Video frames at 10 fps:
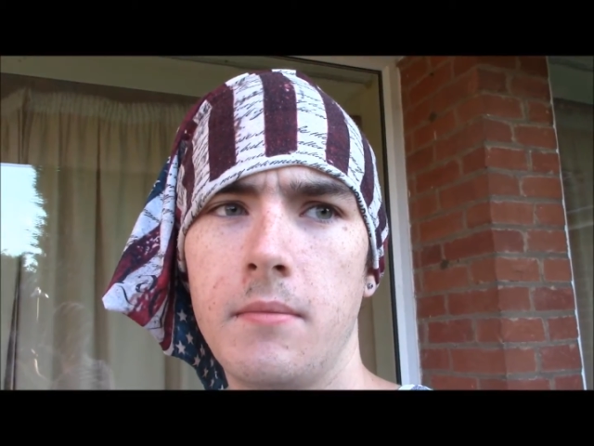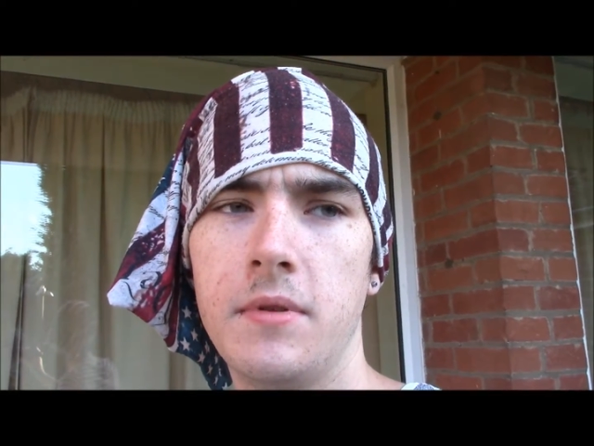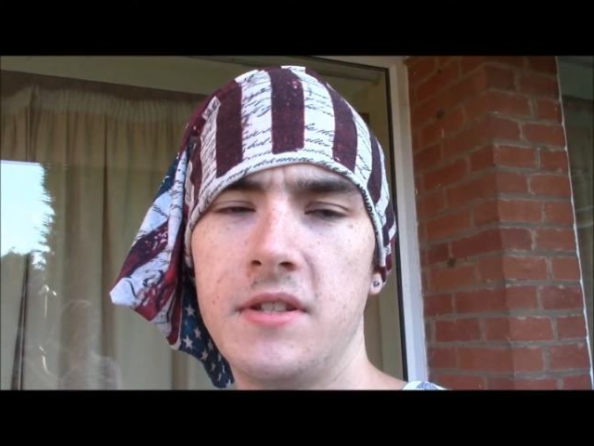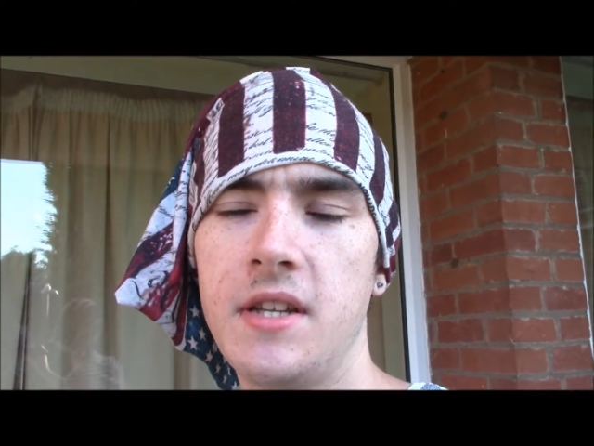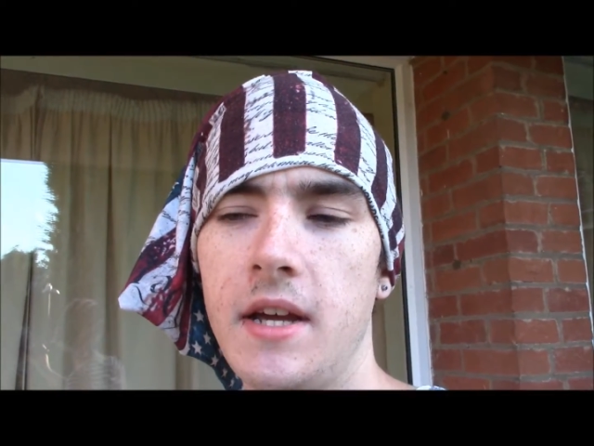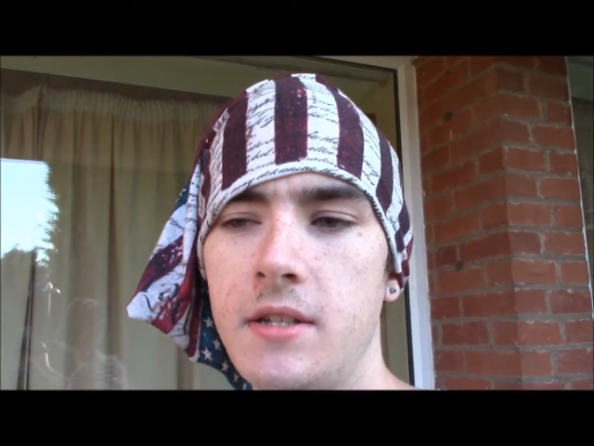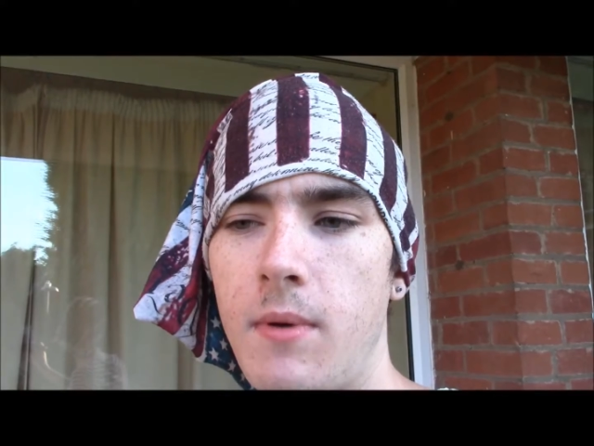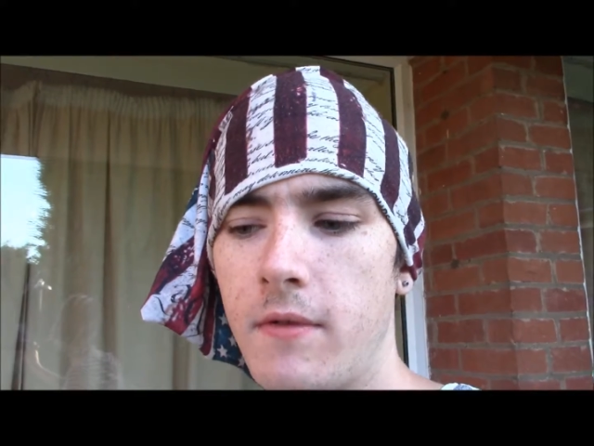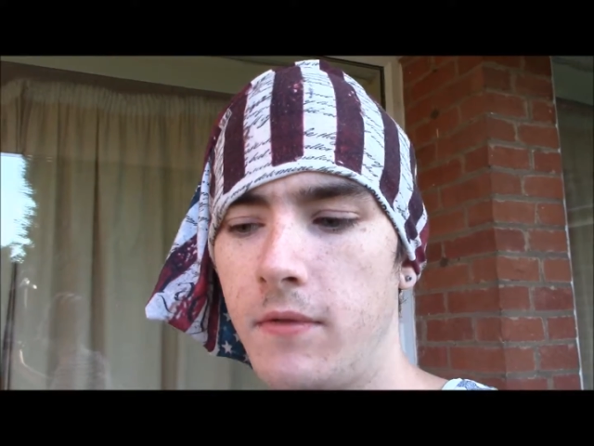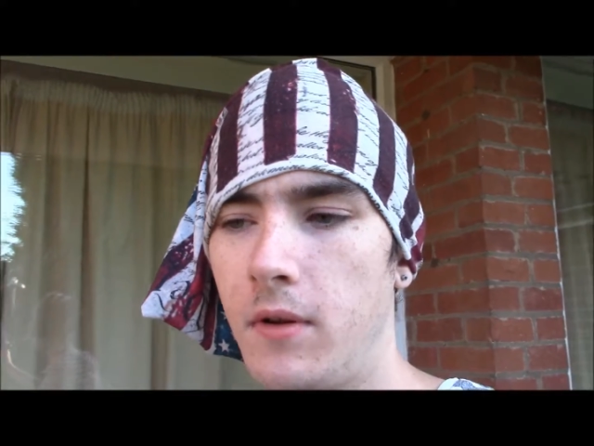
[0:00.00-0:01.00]
But today's
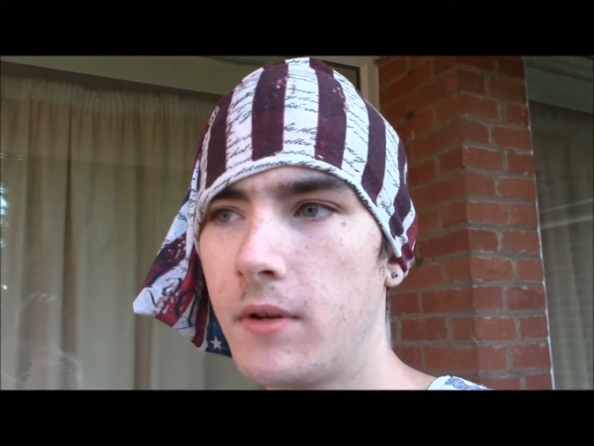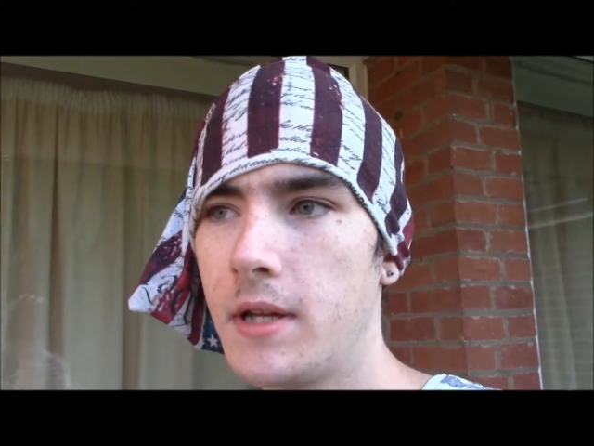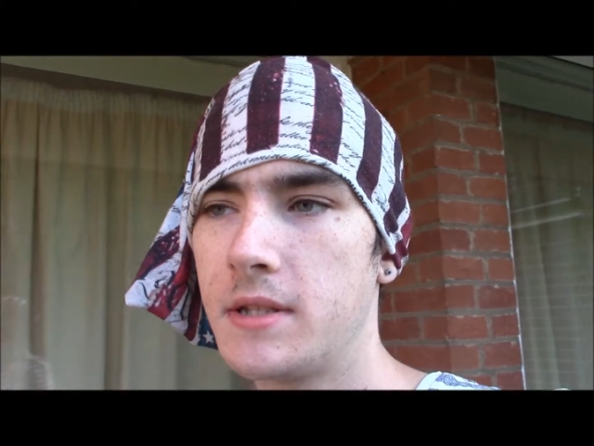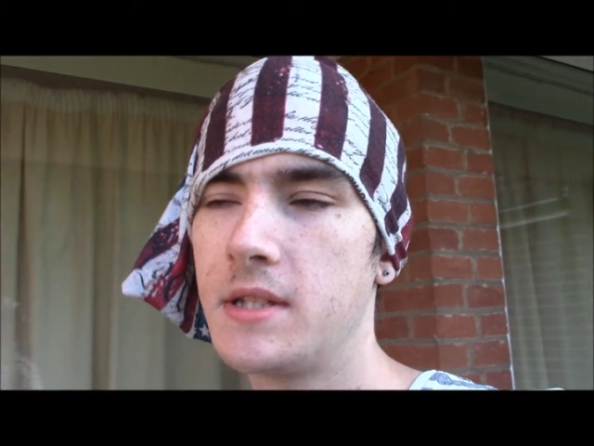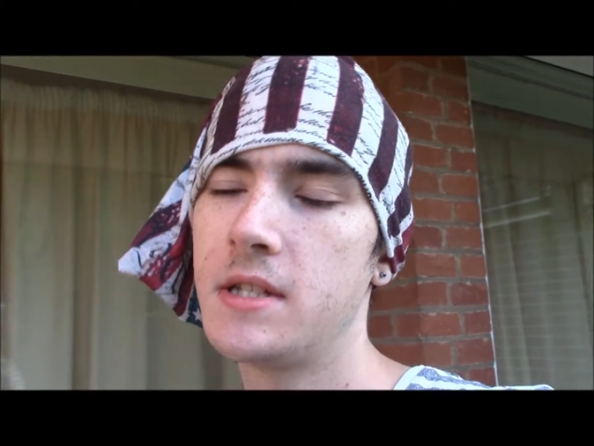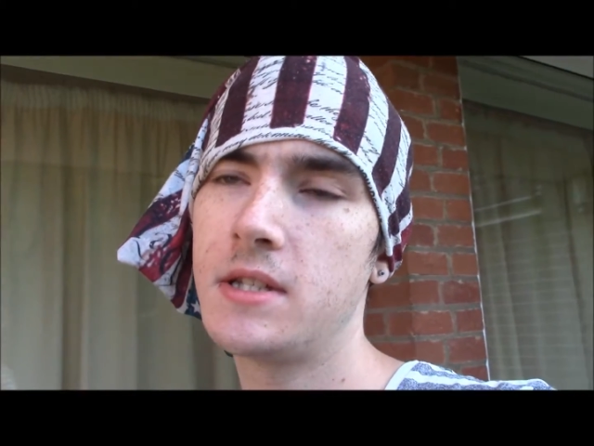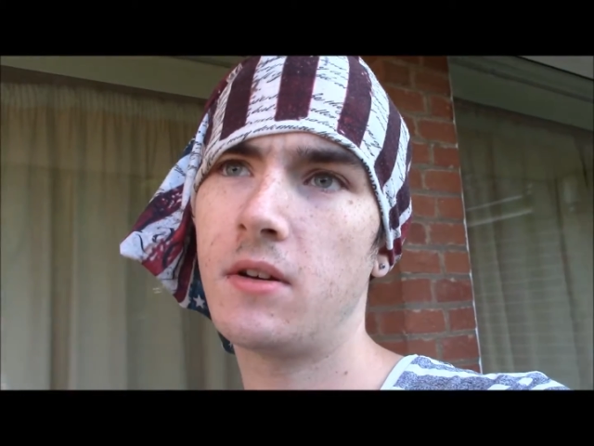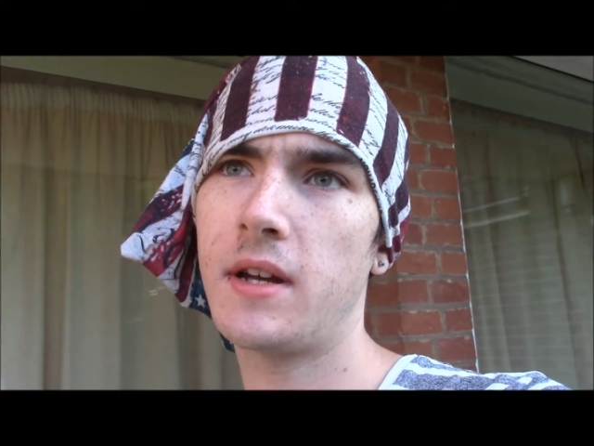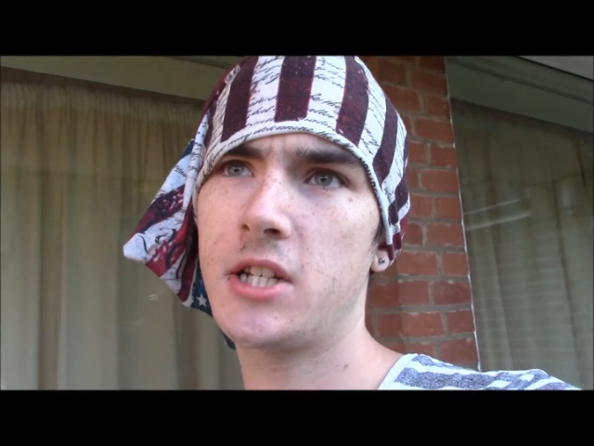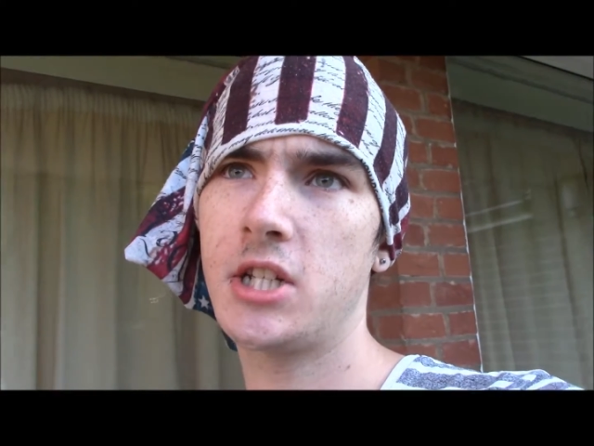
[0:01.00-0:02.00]
weather vlog is, this is
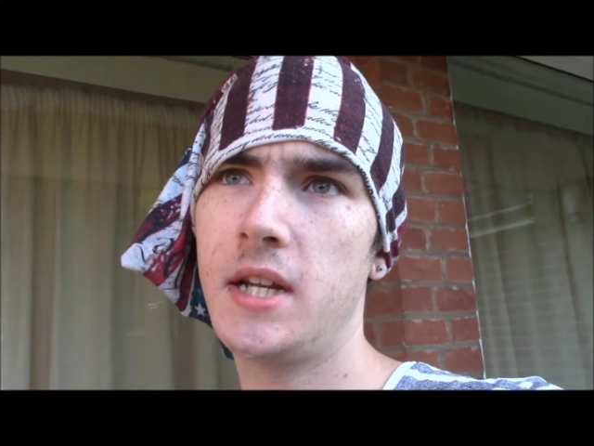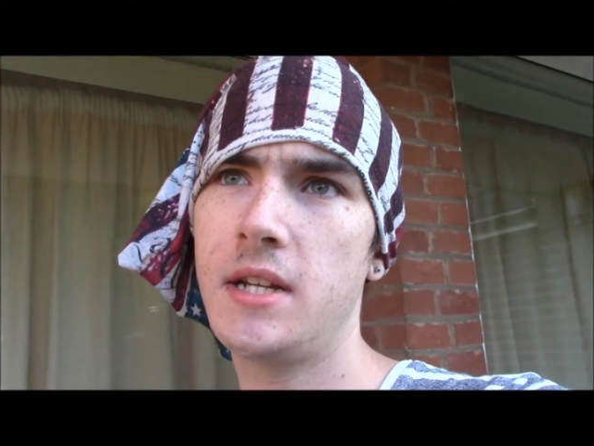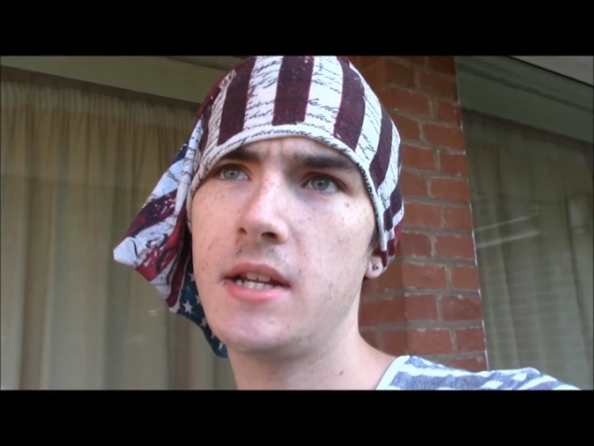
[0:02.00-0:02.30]
not actually